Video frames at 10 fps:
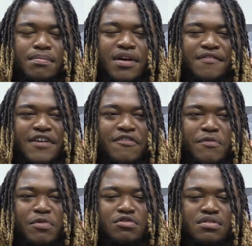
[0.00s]
My favorite
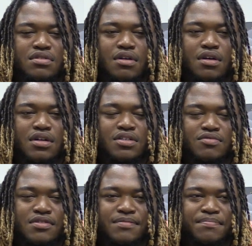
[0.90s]
musical artist
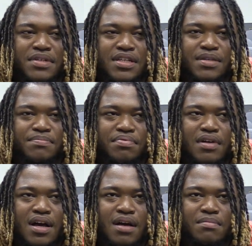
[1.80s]
would be
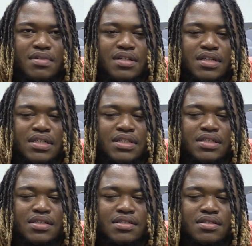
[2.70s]

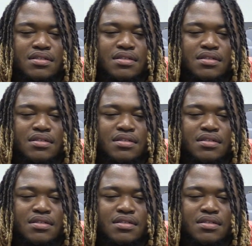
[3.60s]
probably